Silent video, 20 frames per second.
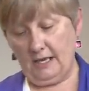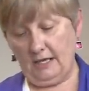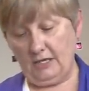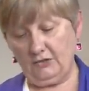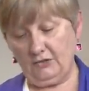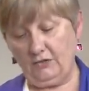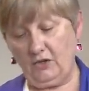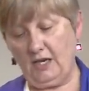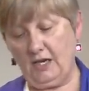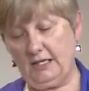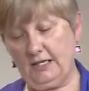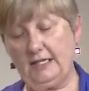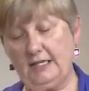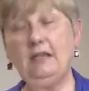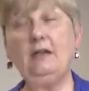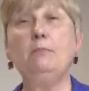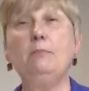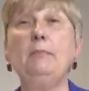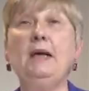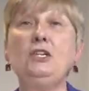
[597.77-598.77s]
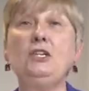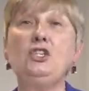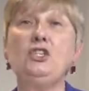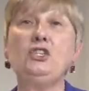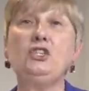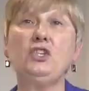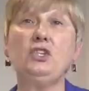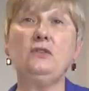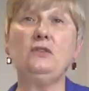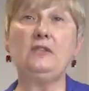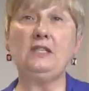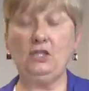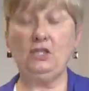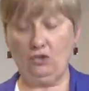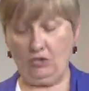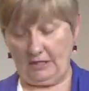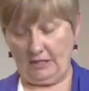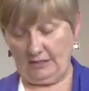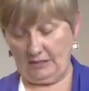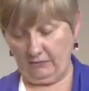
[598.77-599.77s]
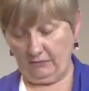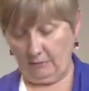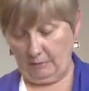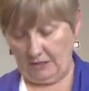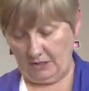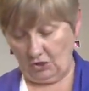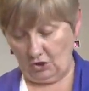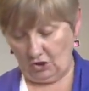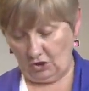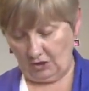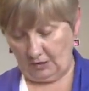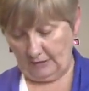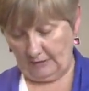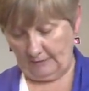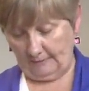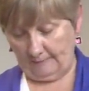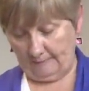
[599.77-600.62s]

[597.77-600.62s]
and finally, major service transformation.